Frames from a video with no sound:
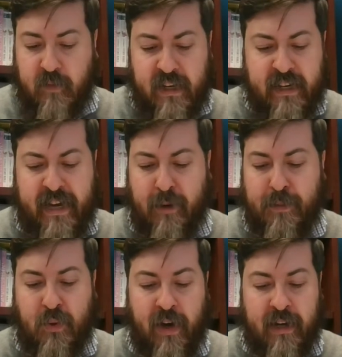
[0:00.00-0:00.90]
It
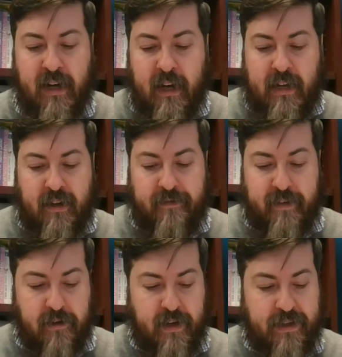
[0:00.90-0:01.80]
helps one to feel the